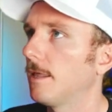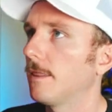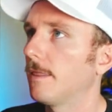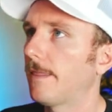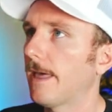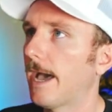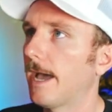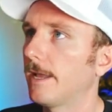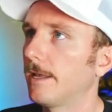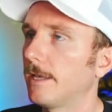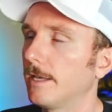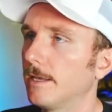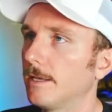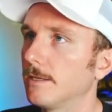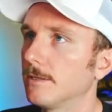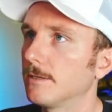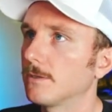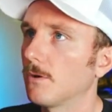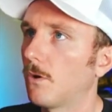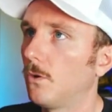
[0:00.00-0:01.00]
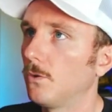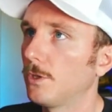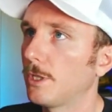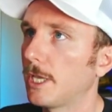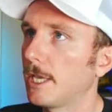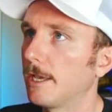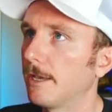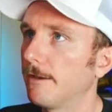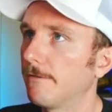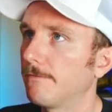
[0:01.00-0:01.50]
That is
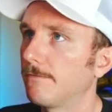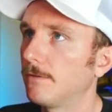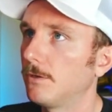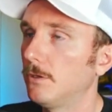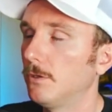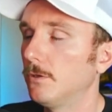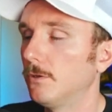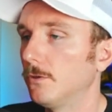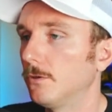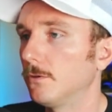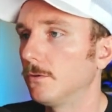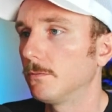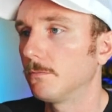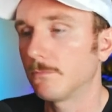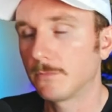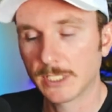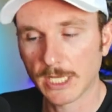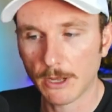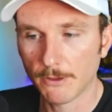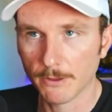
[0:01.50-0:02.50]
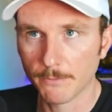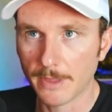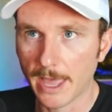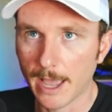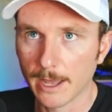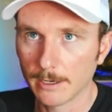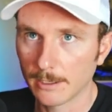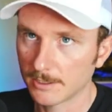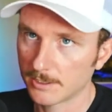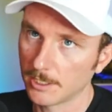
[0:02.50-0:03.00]
only if you tell them
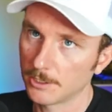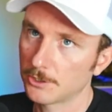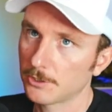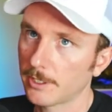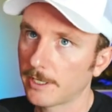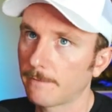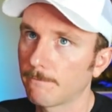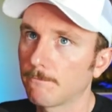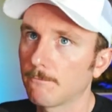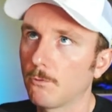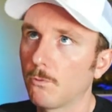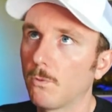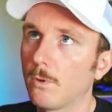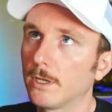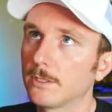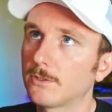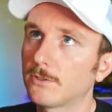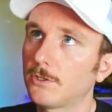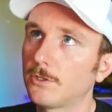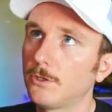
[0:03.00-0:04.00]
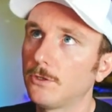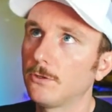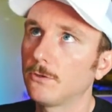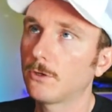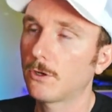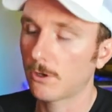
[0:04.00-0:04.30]
that, essentially. Once you